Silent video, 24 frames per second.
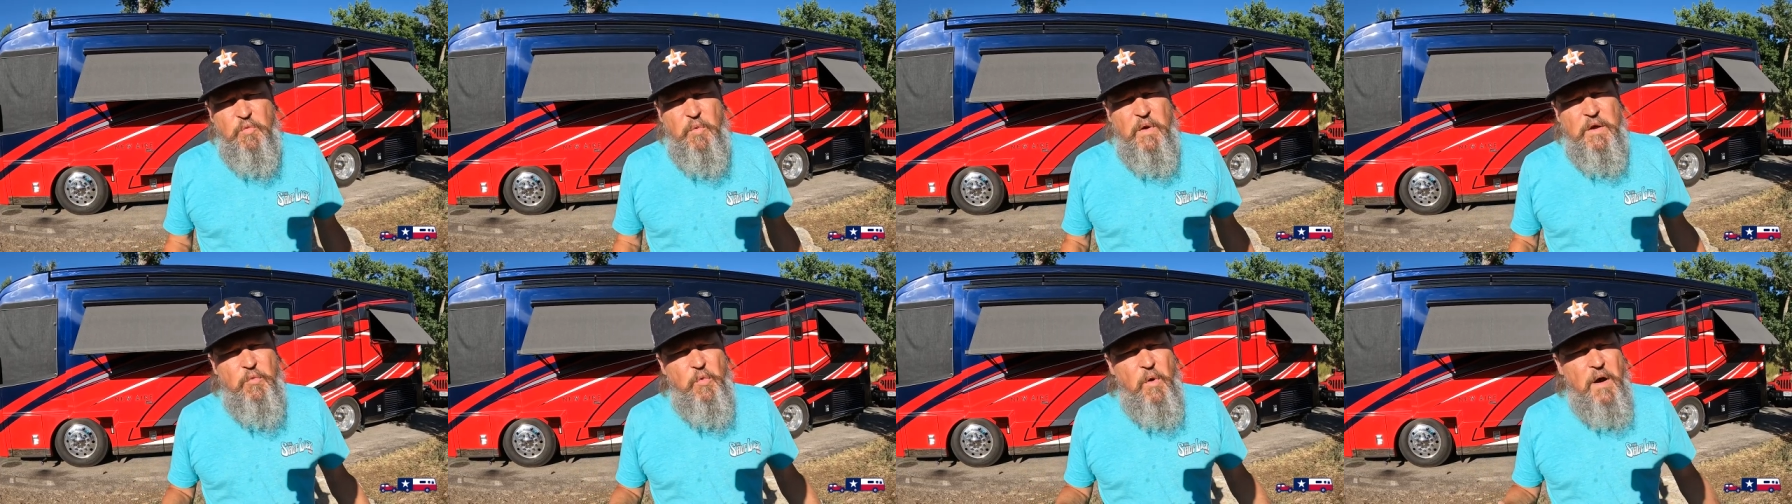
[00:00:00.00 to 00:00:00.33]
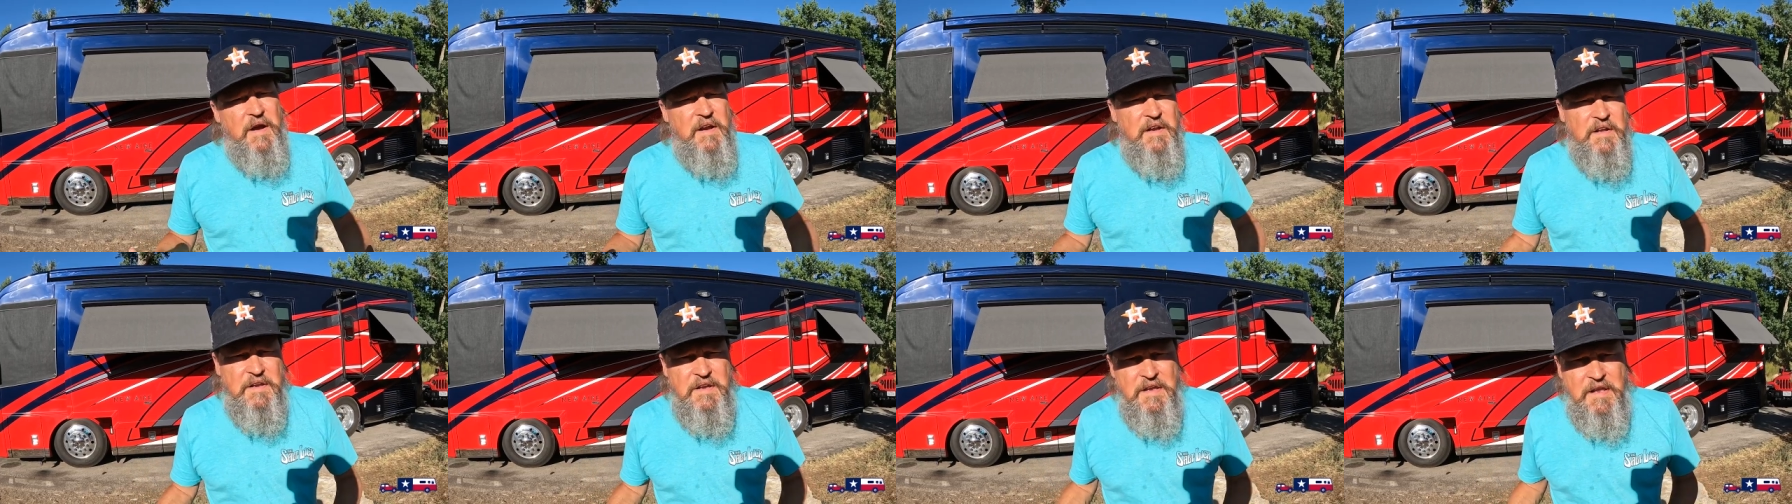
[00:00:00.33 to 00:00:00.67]
we
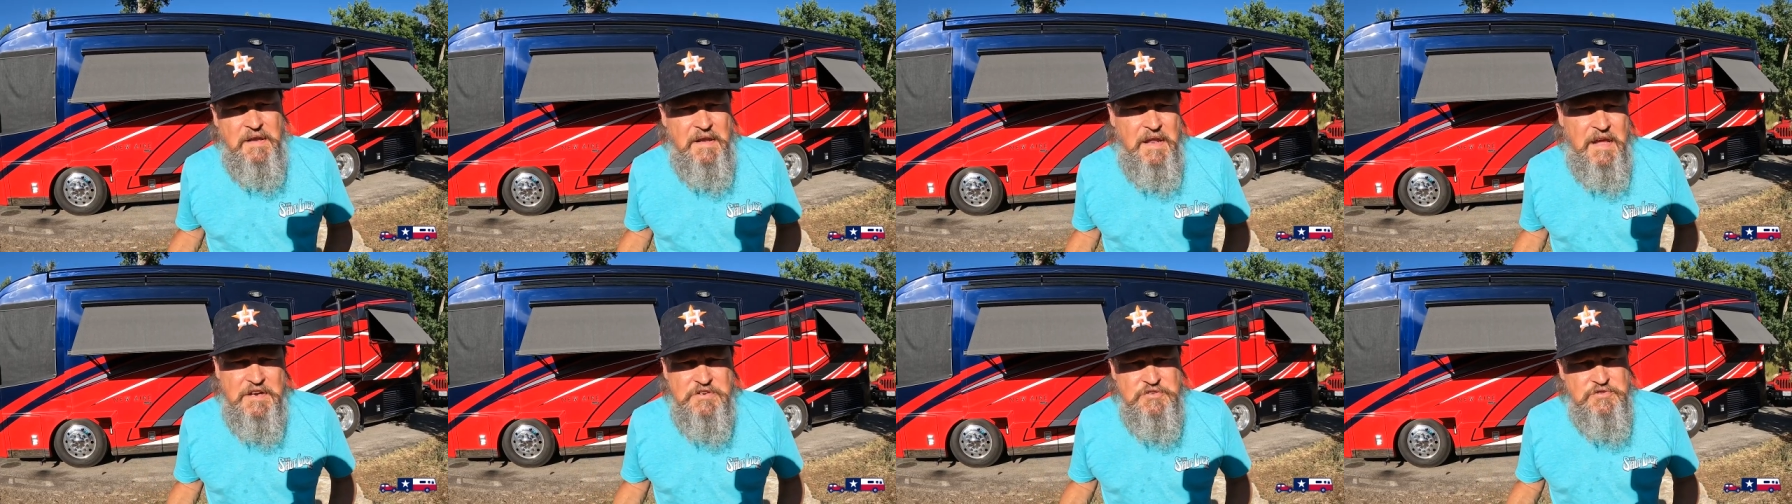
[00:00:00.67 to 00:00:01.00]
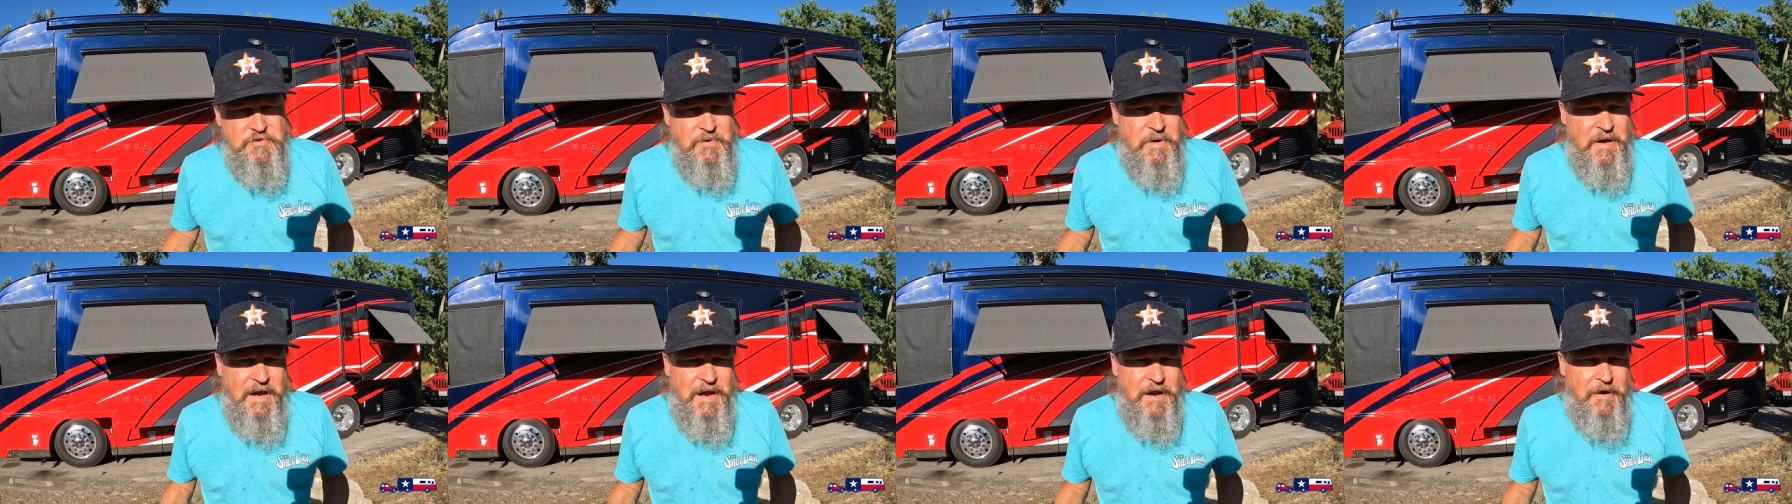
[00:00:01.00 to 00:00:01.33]
waited an
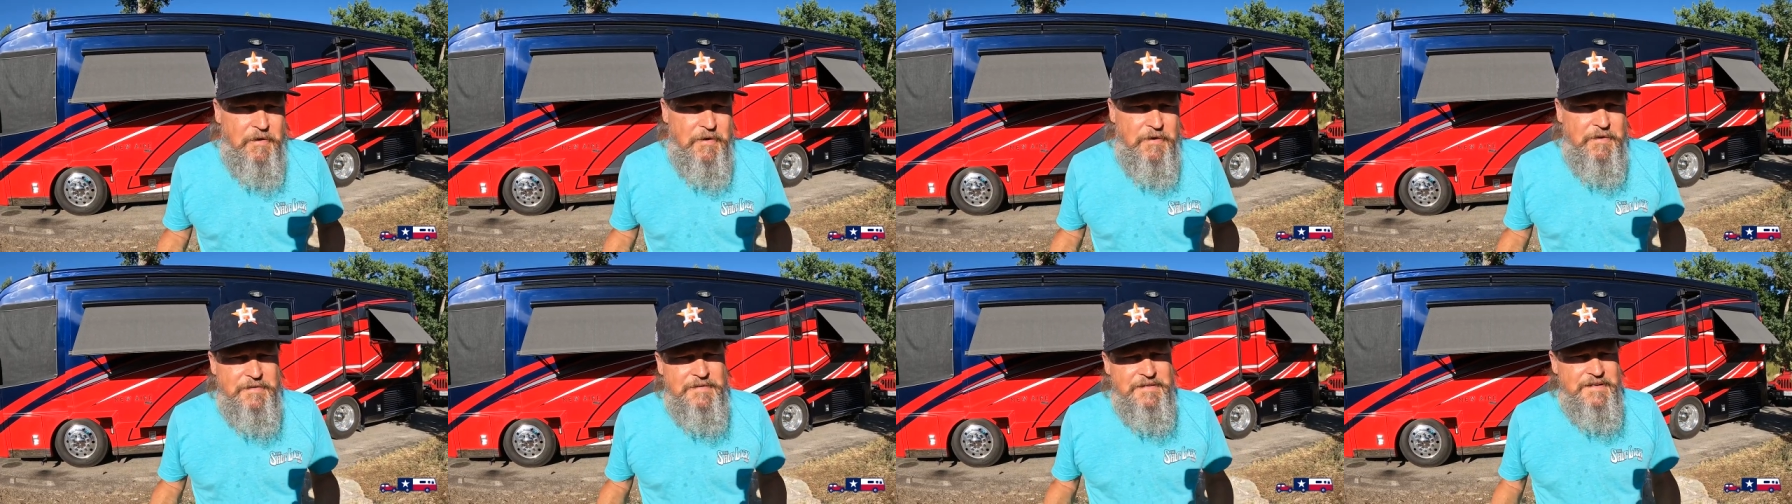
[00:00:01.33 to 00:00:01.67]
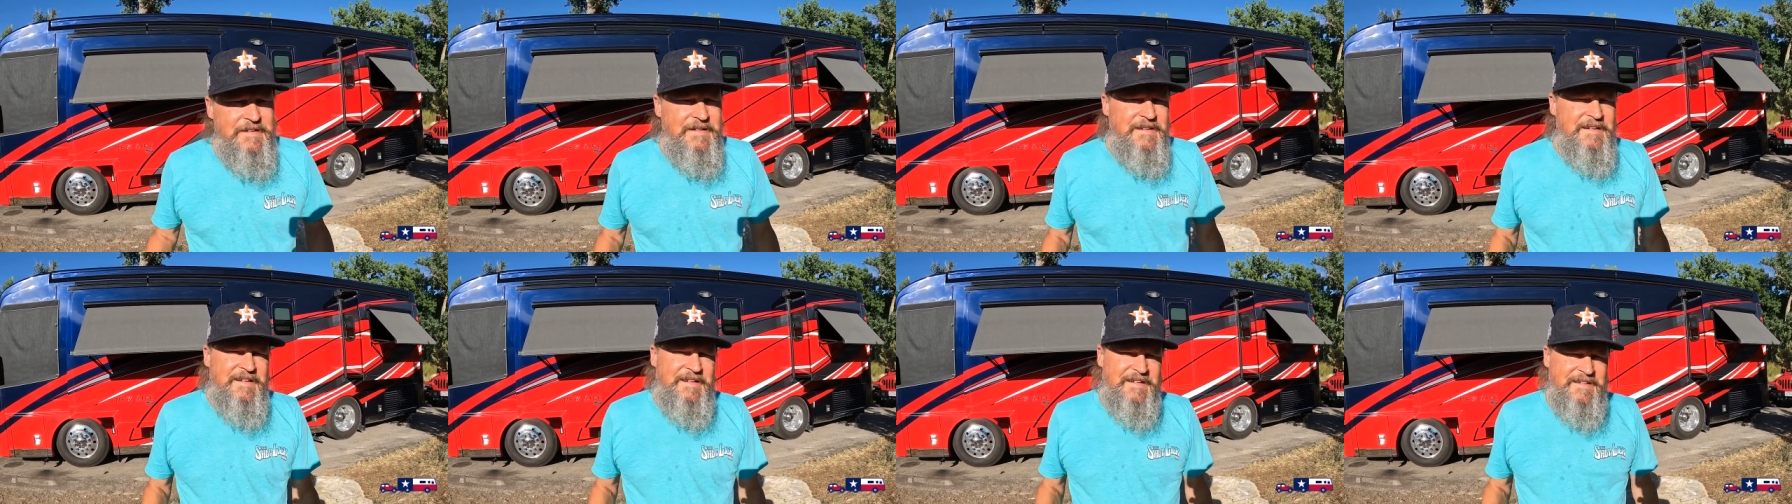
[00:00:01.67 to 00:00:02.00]
extra hour.
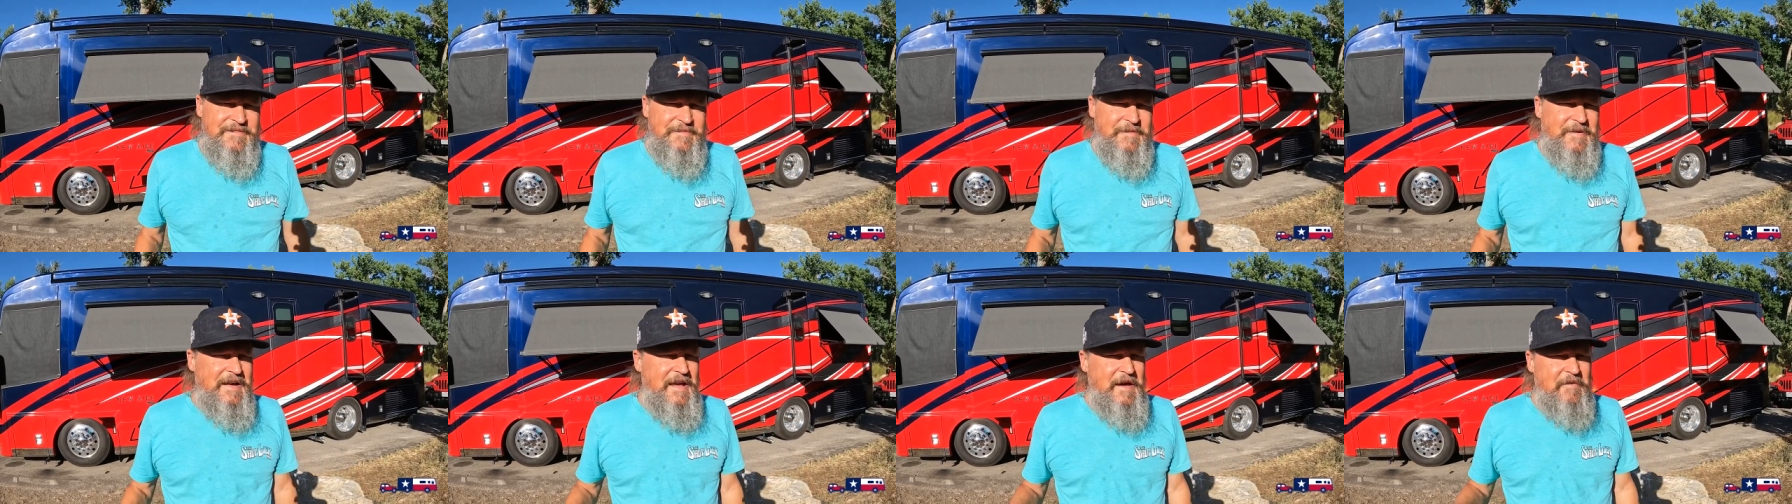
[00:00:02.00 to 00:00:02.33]
We